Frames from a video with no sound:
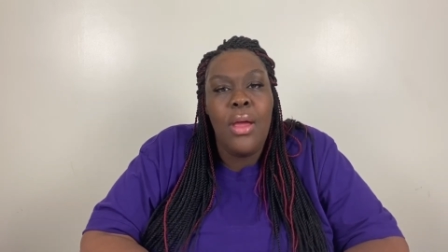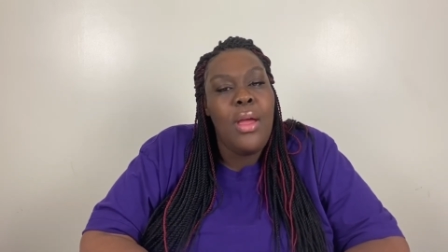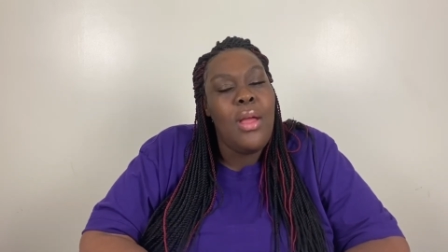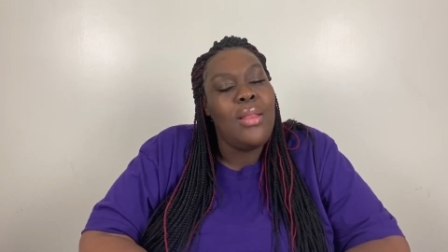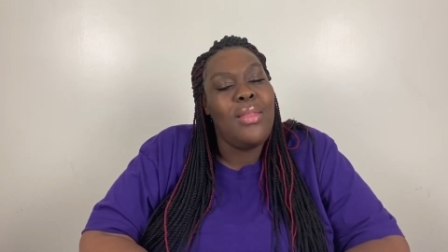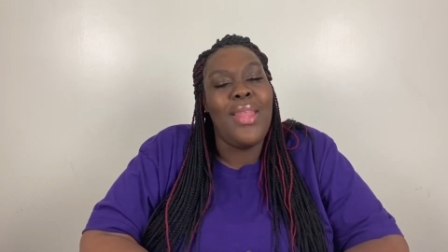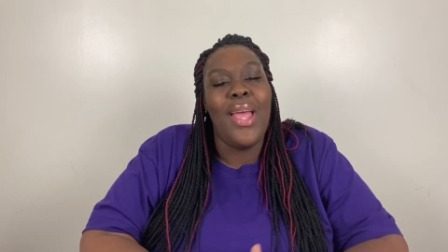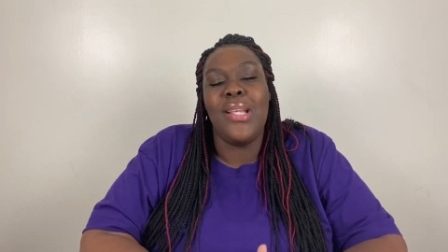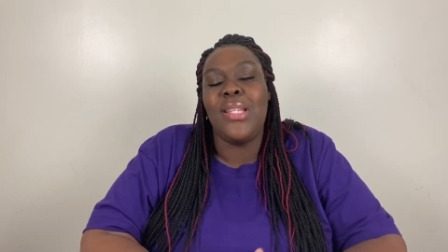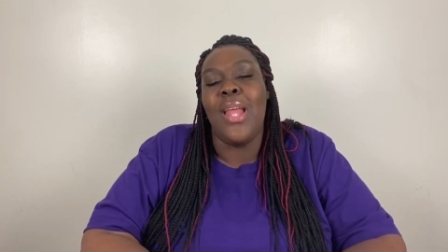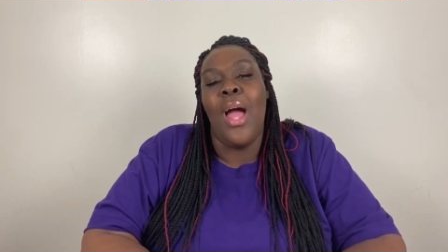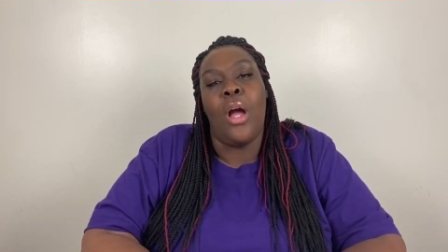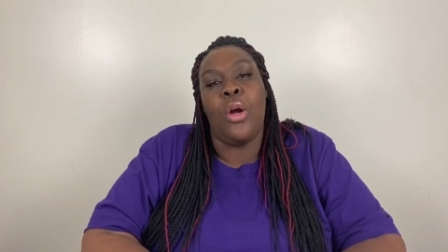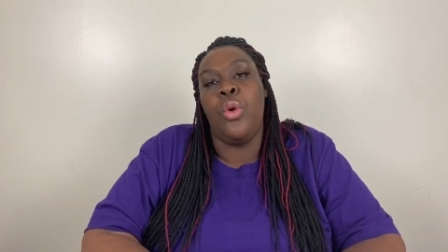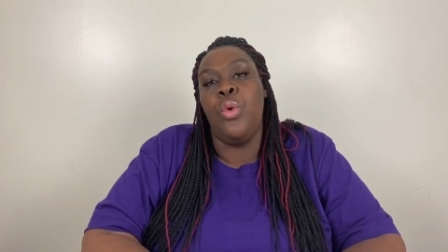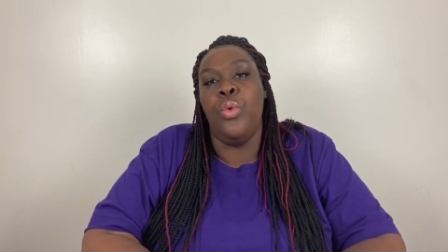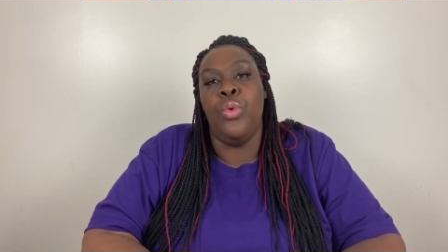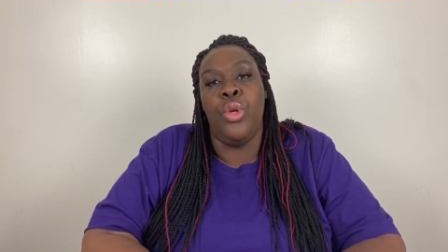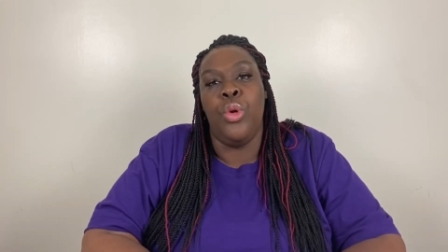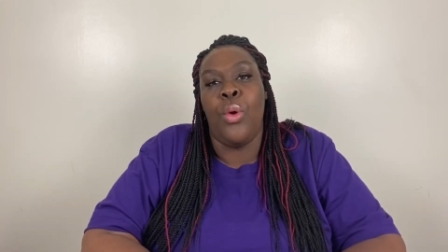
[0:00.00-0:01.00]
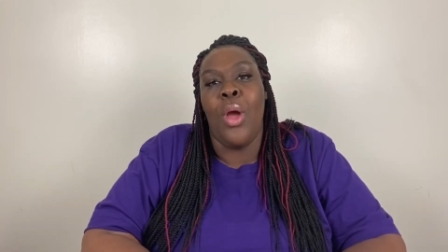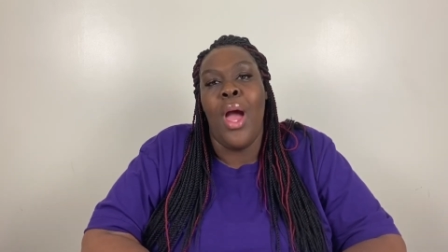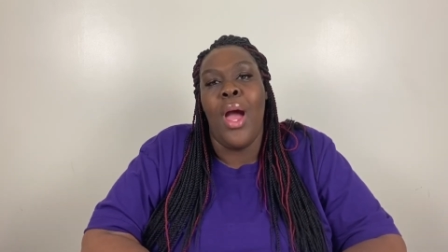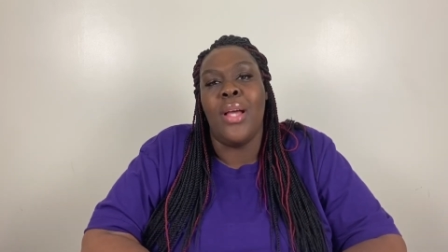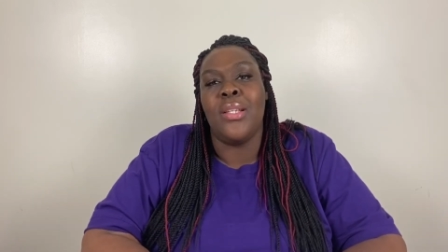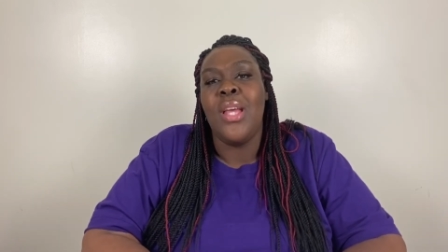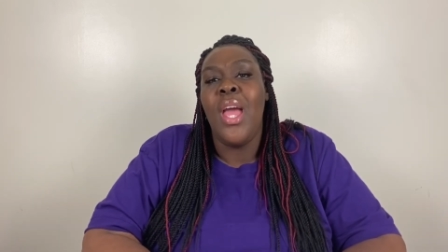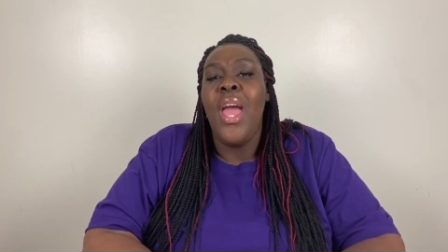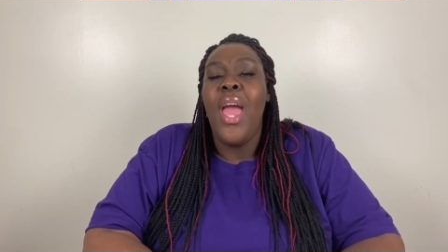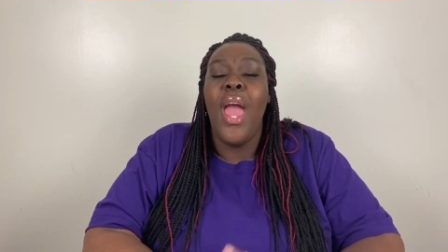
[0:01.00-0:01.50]
That's not cool, you
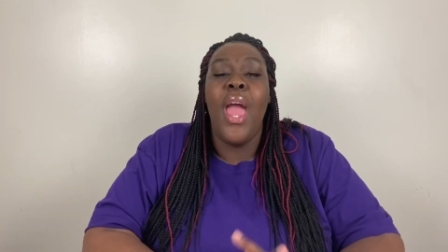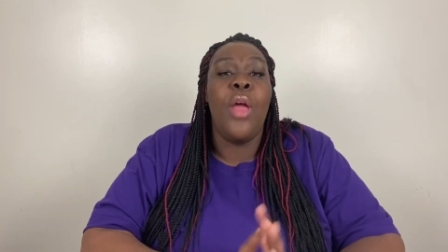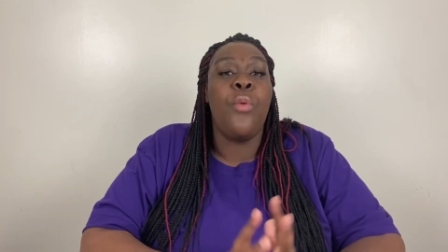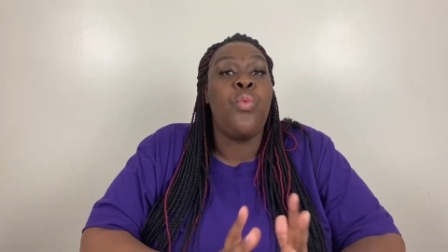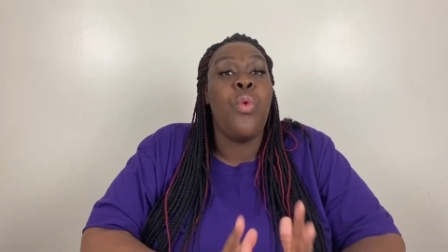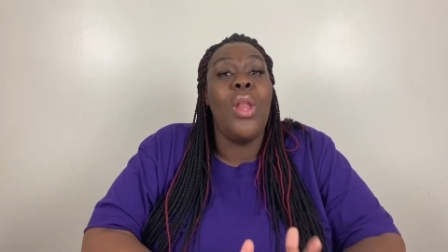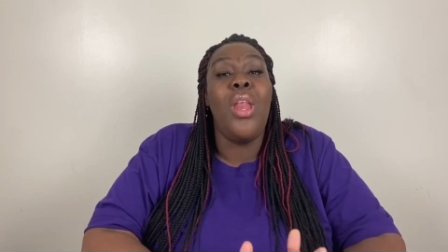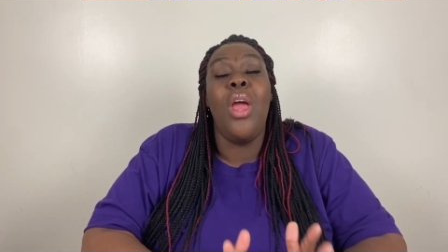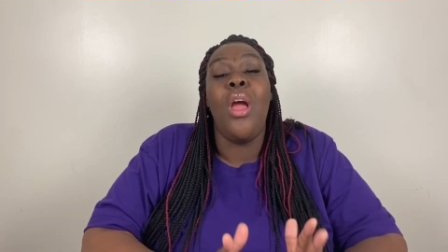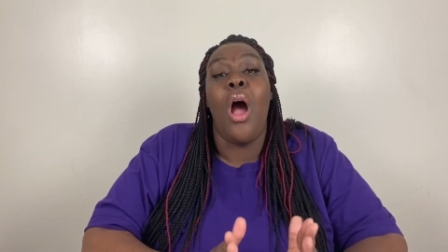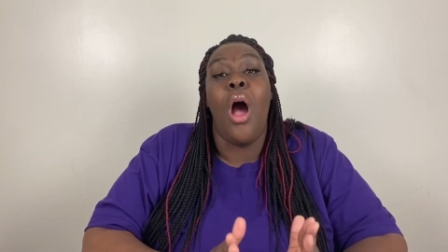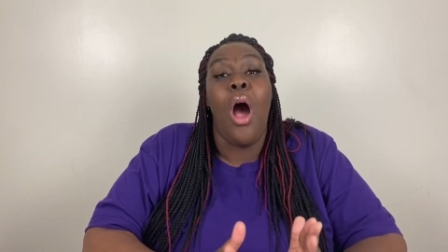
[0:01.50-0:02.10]
guys. And really,